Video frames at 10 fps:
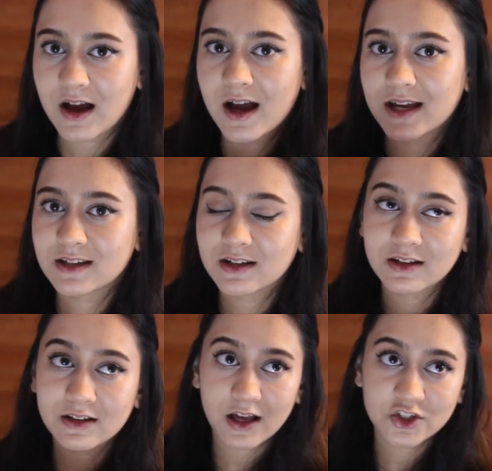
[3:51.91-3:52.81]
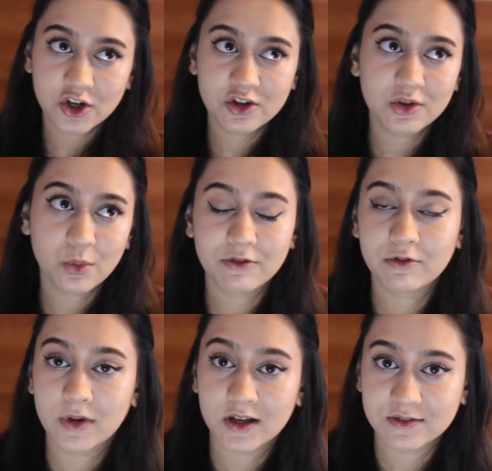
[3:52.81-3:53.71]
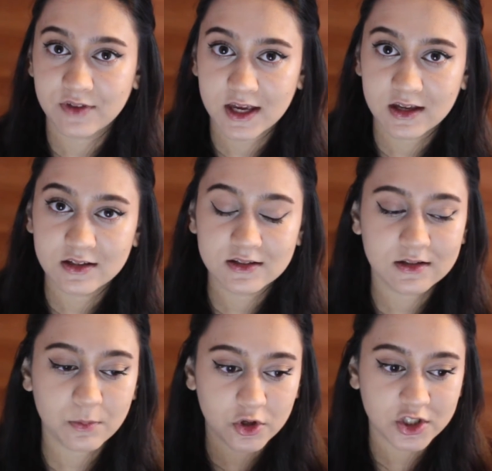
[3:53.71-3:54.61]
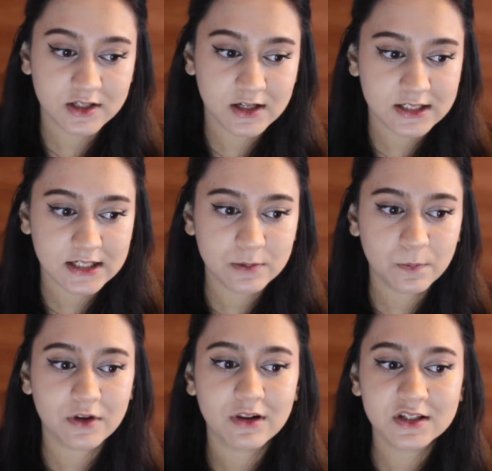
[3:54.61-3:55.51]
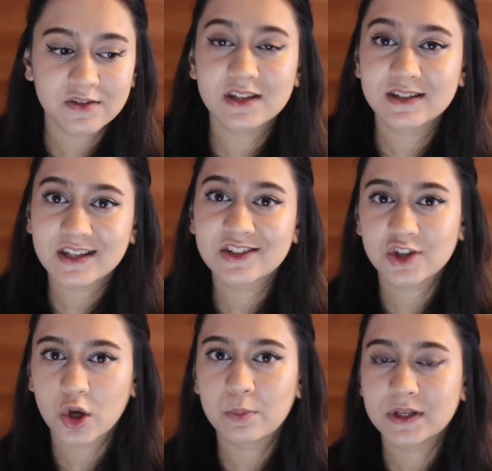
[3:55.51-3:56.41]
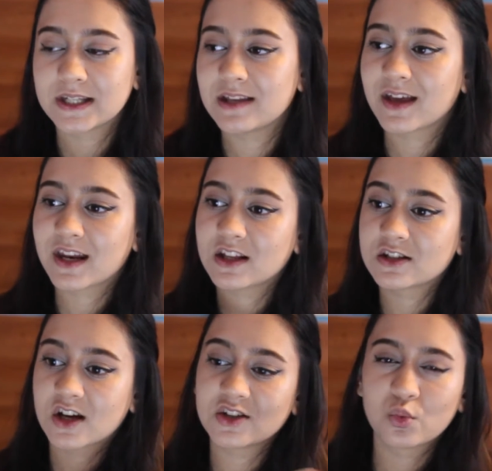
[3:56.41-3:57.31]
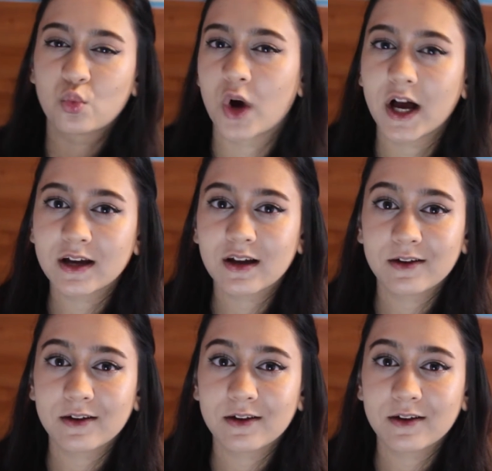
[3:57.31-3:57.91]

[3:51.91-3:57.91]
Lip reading: I showed you the one from Las Vegas, the project I did, but Las Vegas is so busy that it does work,